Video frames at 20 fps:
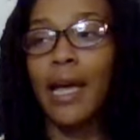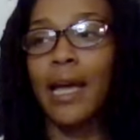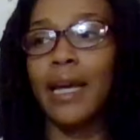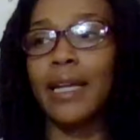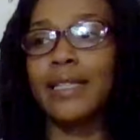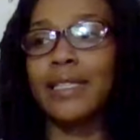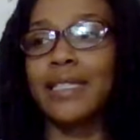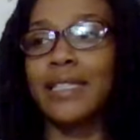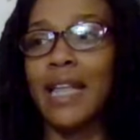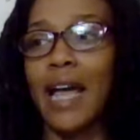
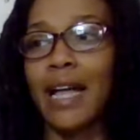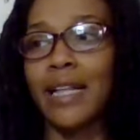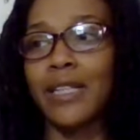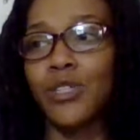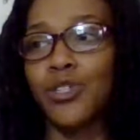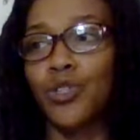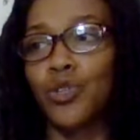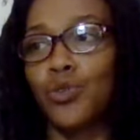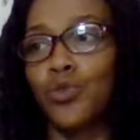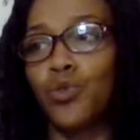It's not
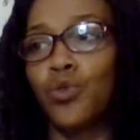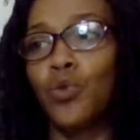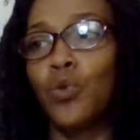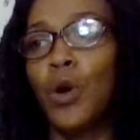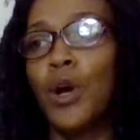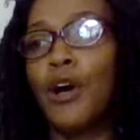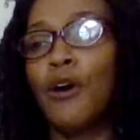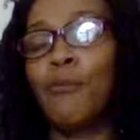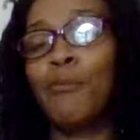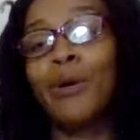to
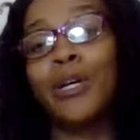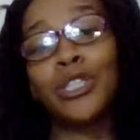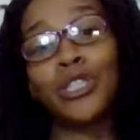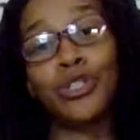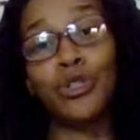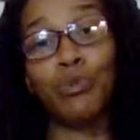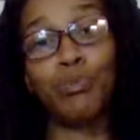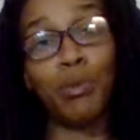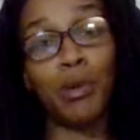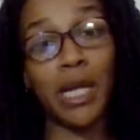put
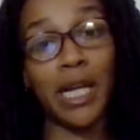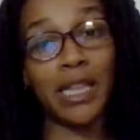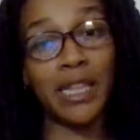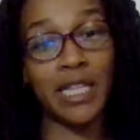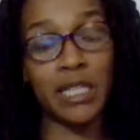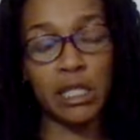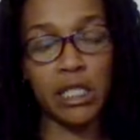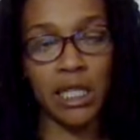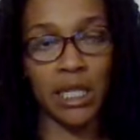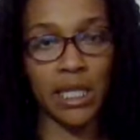you in
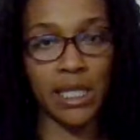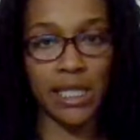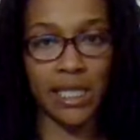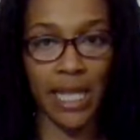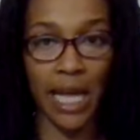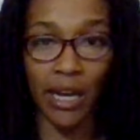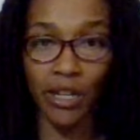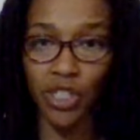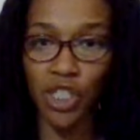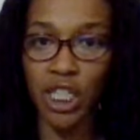this
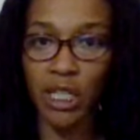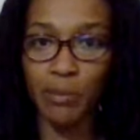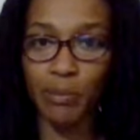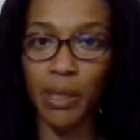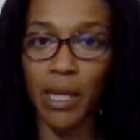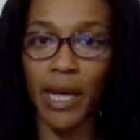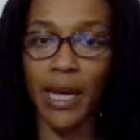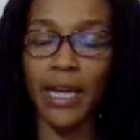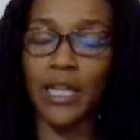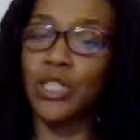nostalgic
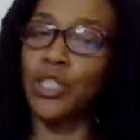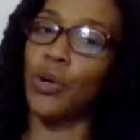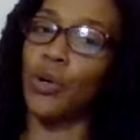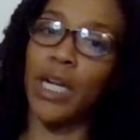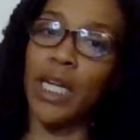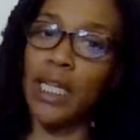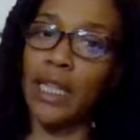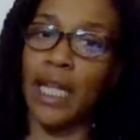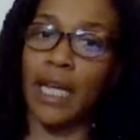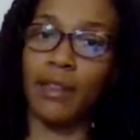place or
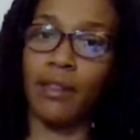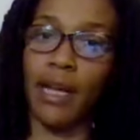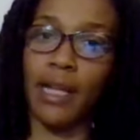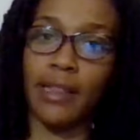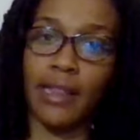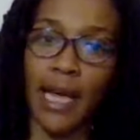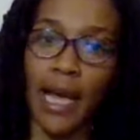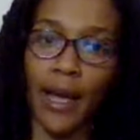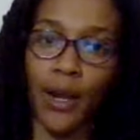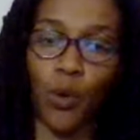anything
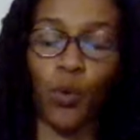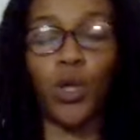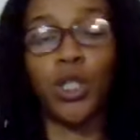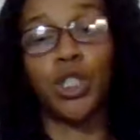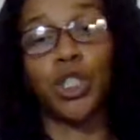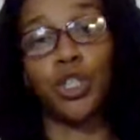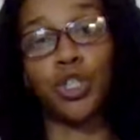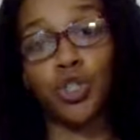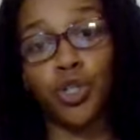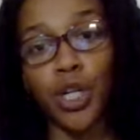like that, or
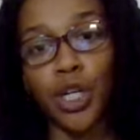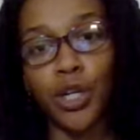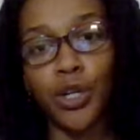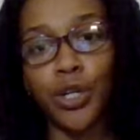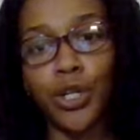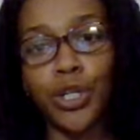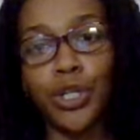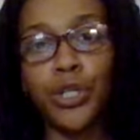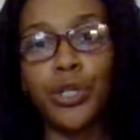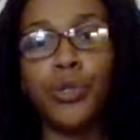to
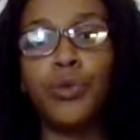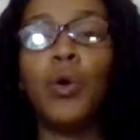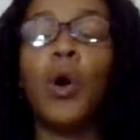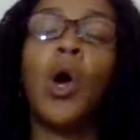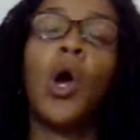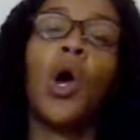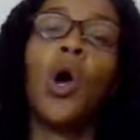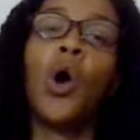trigger you